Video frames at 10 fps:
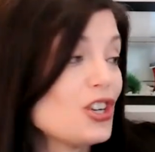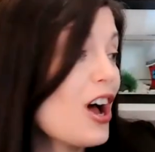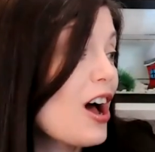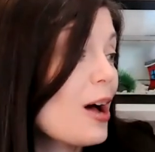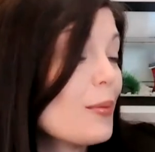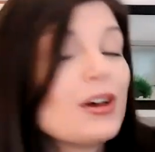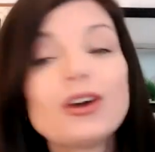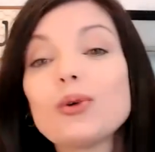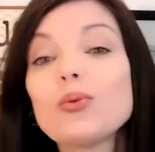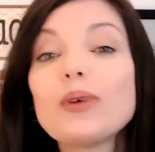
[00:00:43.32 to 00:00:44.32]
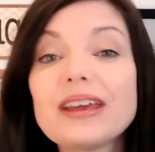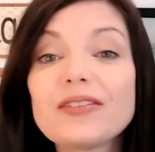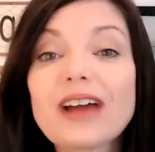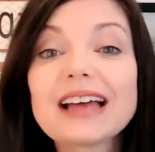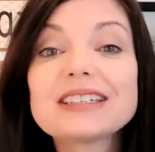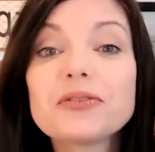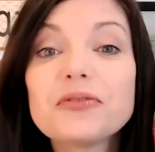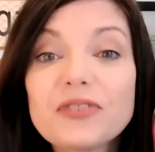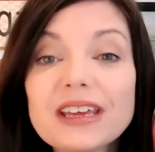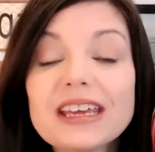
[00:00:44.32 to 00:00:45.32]
job. We've got to
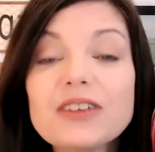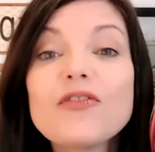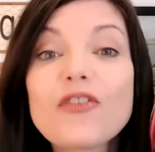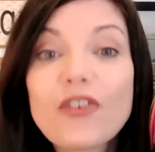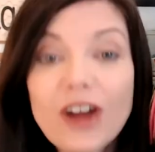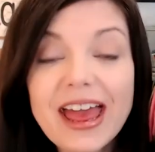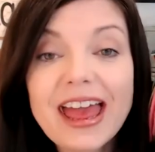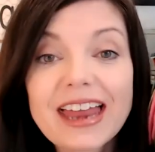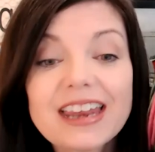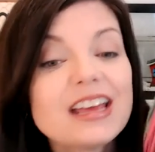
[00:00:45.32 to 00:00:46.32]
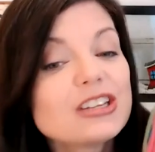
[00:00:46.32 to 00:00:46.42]
feed Fred.